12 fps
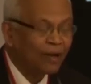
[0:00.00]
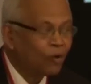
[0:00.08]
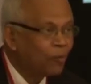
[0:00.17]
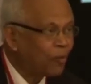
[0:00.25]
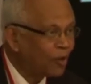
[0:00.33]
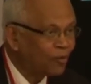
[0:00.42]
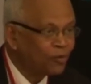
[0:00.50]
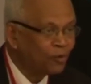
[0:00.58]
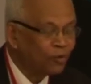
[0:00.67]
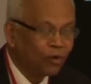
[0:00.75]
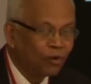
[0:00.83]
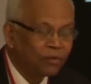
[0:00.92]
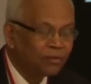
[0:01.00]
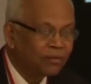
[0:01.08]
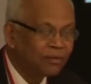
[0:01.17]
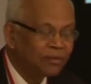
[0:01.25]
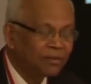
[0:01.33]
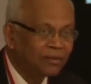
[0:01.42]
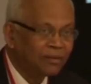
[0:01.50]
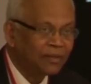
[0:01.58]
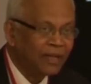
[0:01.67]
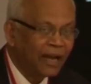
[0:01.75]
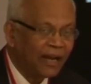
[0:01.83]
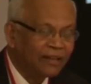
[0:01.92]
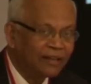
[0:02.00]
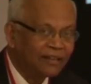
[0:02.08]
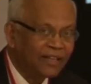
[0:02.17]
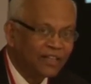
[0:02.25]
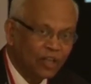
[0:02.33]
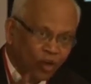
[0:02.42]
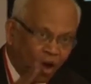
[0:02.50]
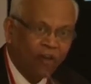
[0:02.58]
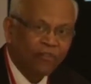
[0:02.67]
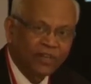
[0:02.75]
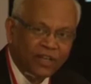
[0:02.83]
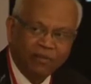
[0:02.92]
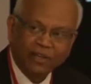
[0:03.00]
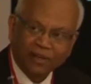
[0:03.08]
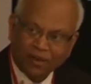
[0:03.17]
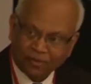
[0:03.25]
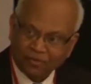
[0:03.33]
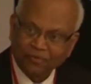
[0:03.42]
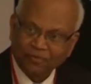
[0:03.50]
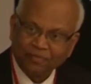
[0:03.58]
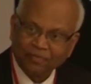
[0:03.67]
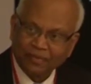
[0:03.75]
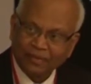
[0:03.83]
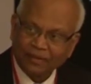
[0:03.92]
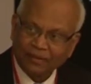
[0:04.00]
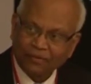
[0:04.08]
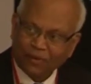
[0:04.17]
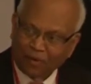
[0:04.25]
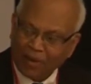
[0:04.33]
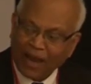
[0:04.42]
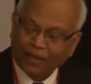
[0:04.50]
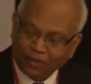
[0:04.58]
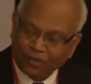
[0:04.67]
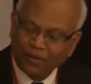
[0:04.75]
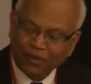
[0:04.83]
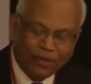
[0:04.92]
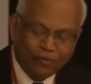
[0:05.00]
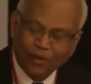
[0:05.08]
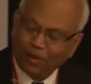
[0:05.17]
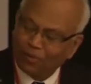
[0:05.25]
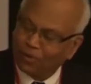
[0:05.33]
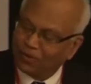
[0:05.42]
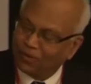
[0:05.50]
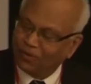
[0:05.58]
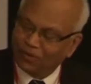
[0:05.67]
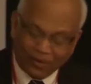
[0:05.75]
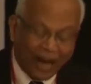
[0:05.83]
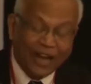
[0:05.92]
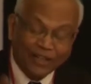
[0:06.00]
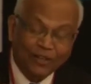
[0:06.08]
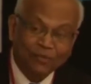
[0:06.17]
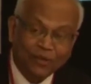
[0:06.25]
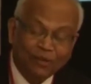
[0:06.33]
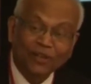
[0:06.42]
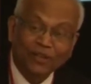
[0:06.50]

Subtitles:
I hope all of you know that there is a law of giving now. From act of giving, we have moved to art of